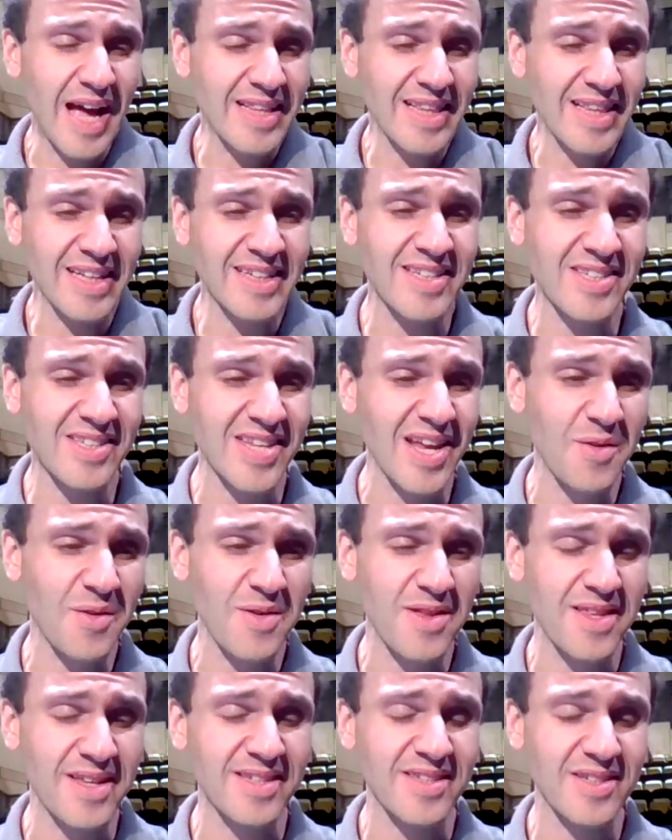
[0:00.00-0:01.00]
I'd like to
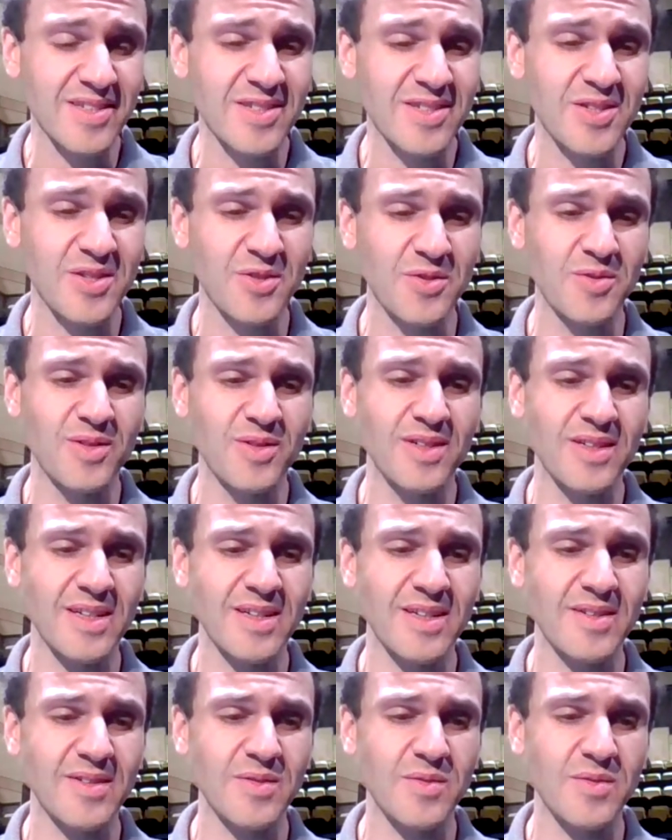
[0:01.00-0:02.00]
segue this into
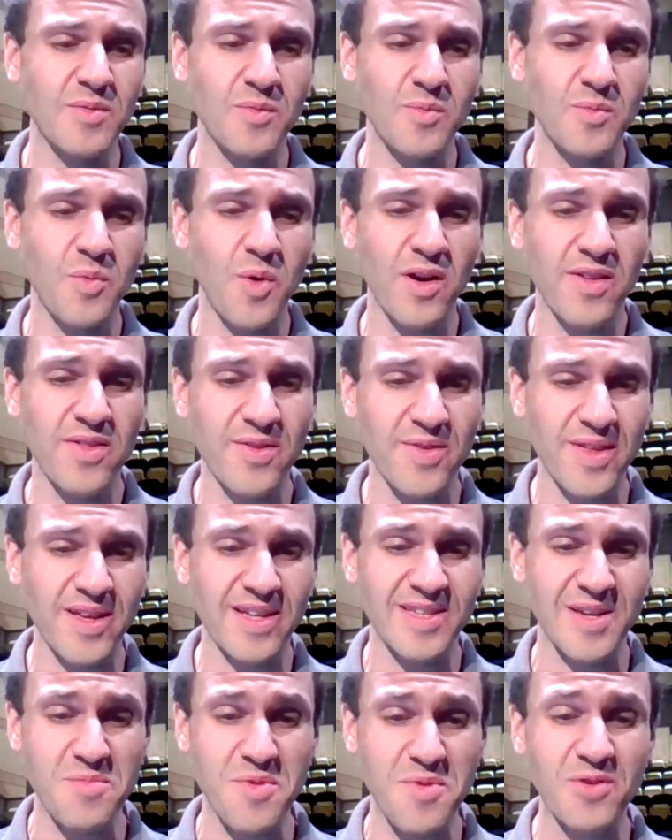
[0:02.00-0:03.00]
one of the
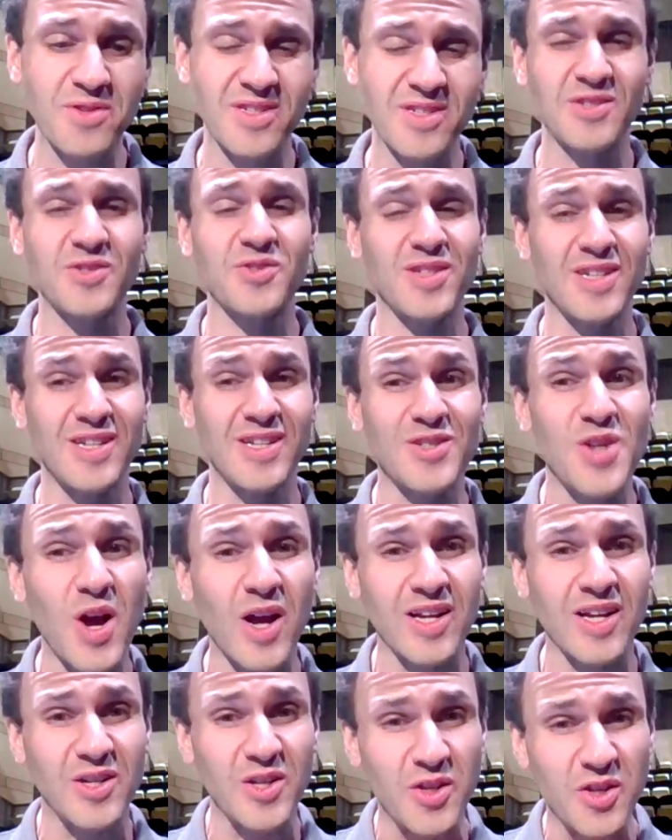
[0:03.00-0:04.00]
things I'm most interested in
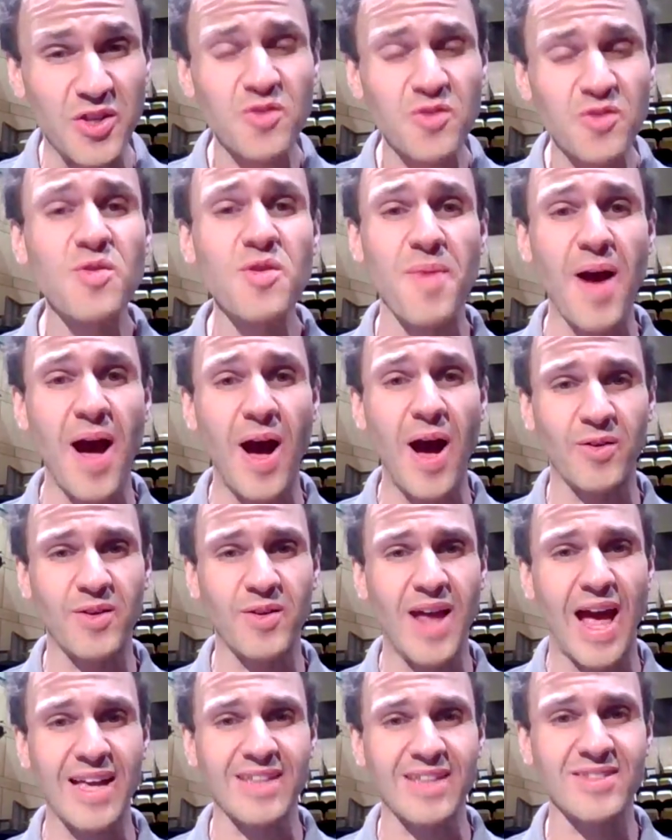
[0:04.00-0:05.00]
talking to you about
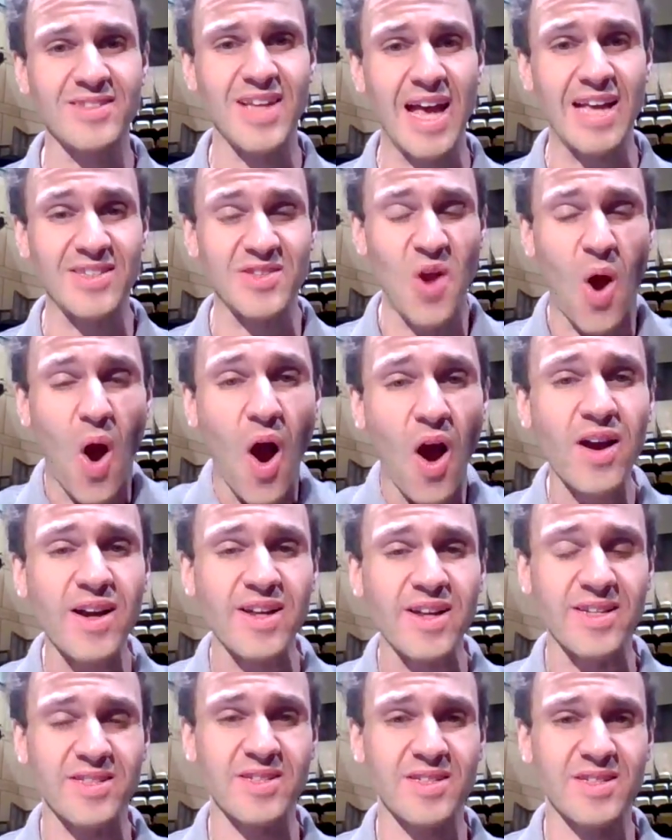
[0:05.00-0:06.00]
as an
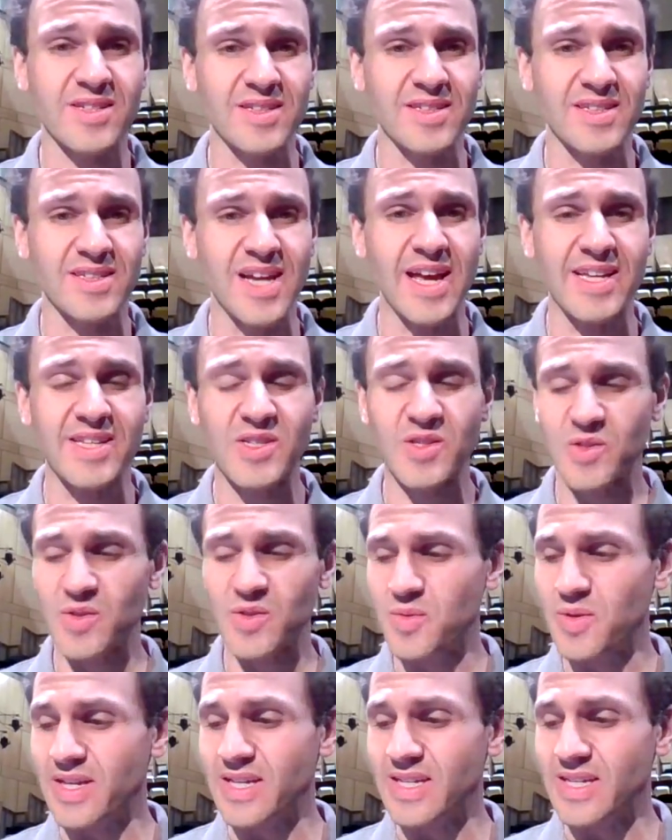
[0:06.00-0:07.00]
artist,
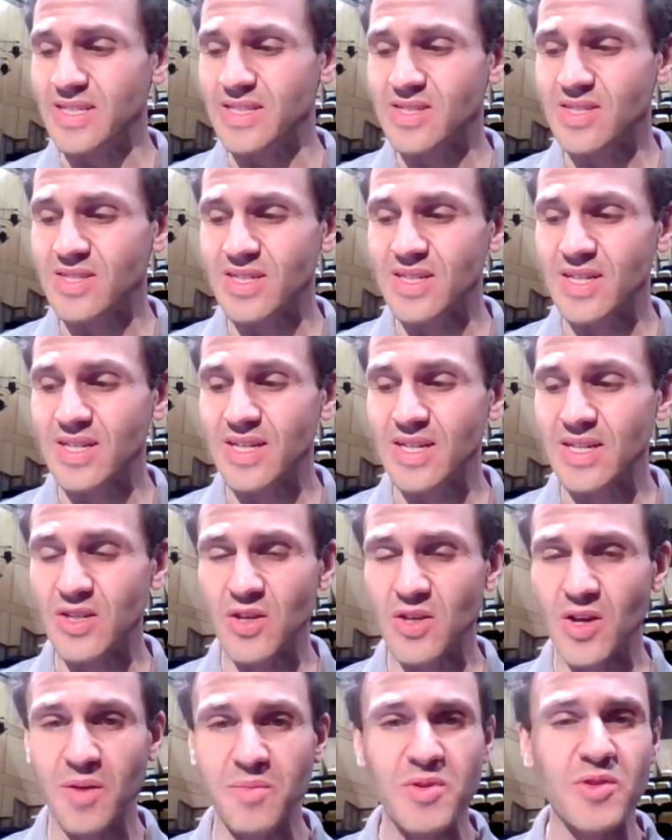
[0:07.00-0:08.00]
Dice, is,
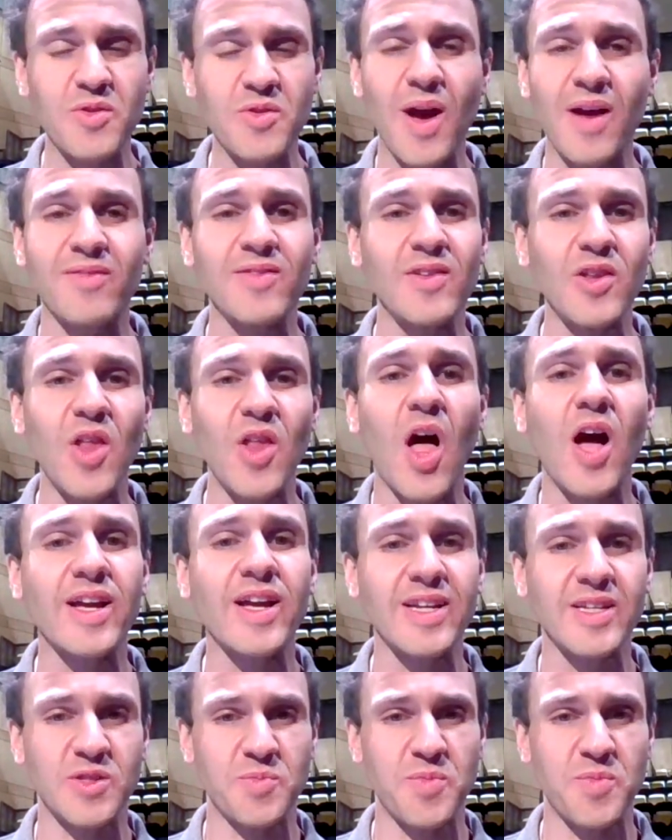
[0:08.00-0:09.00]
I mean, you have a
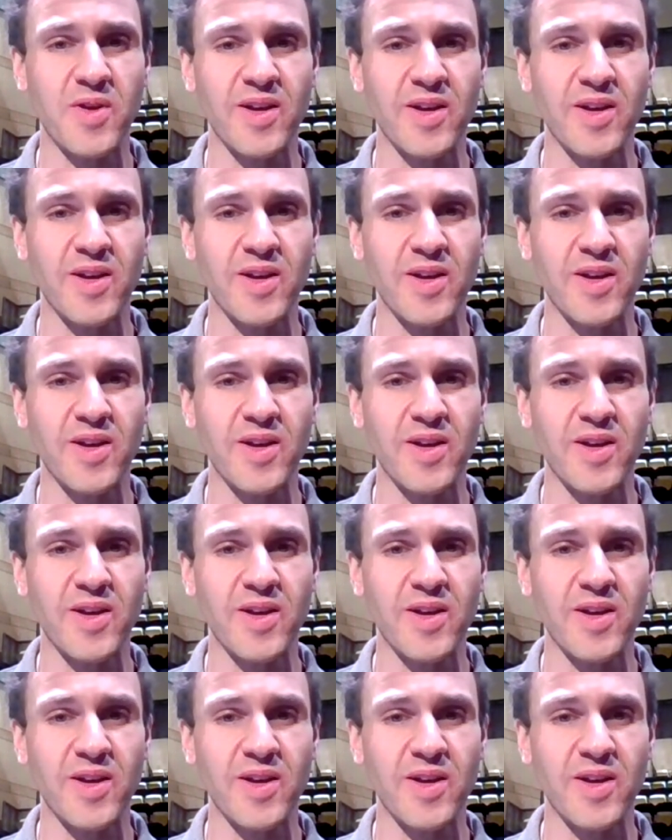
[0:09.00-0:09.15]
long